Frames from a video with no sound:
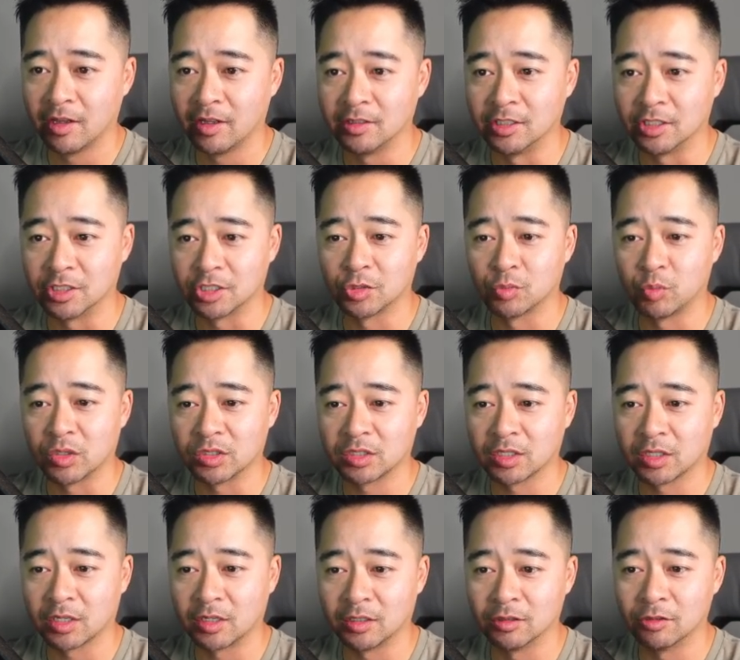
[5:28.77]
This is what's
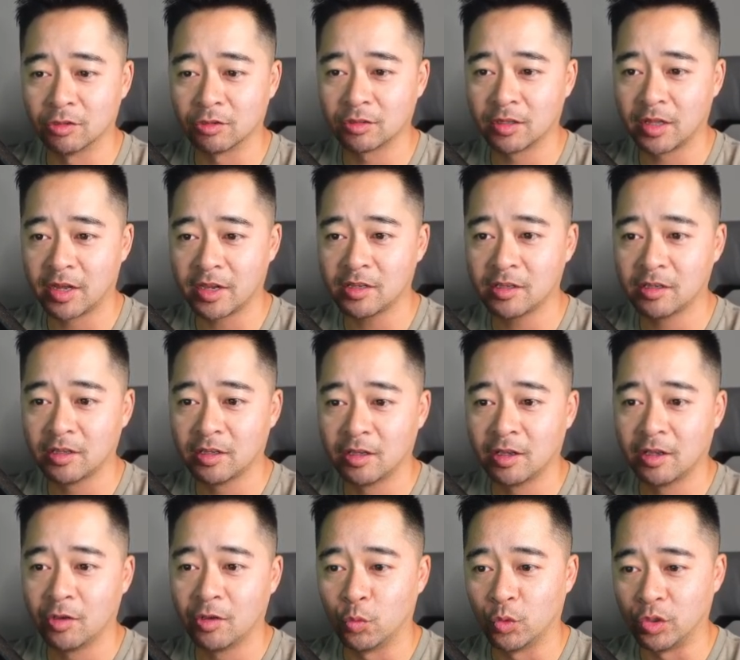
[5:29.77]
going to look like
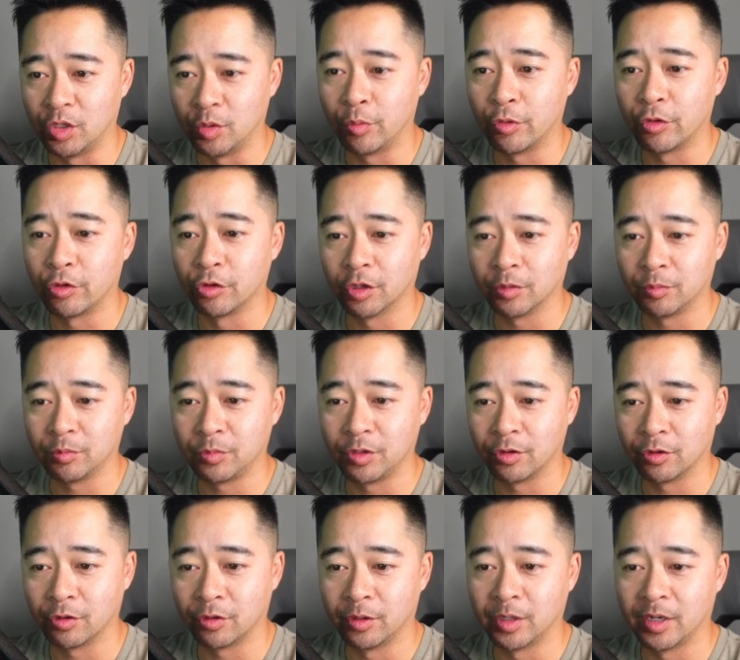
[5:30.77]
when you pull up
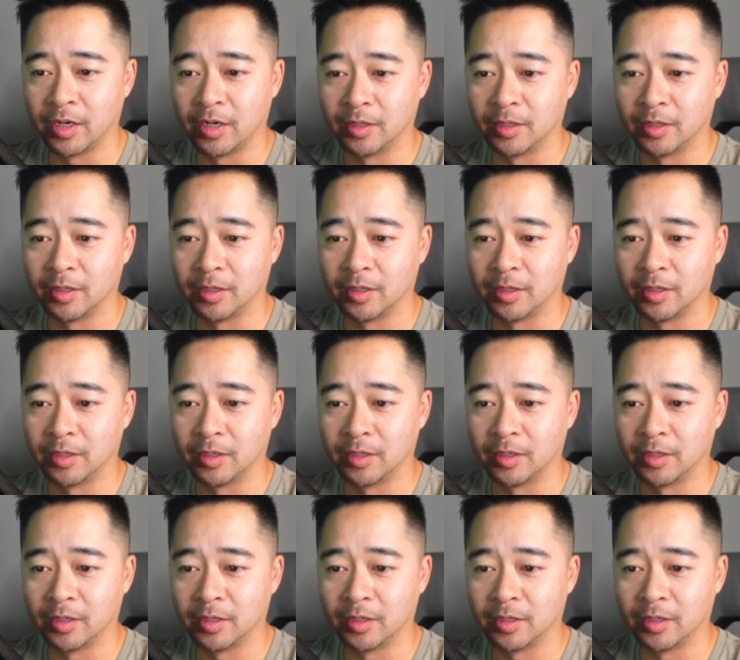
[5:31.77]
your